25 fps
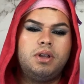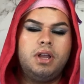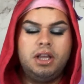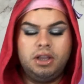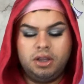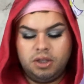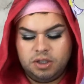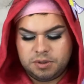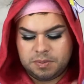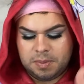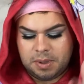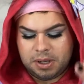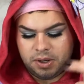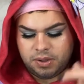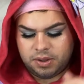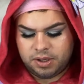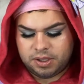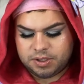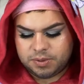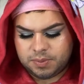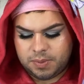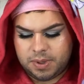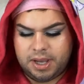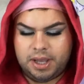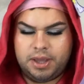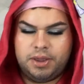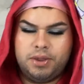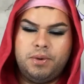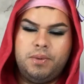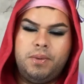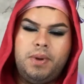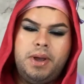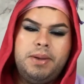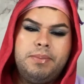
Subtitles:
It looks better this way, either way.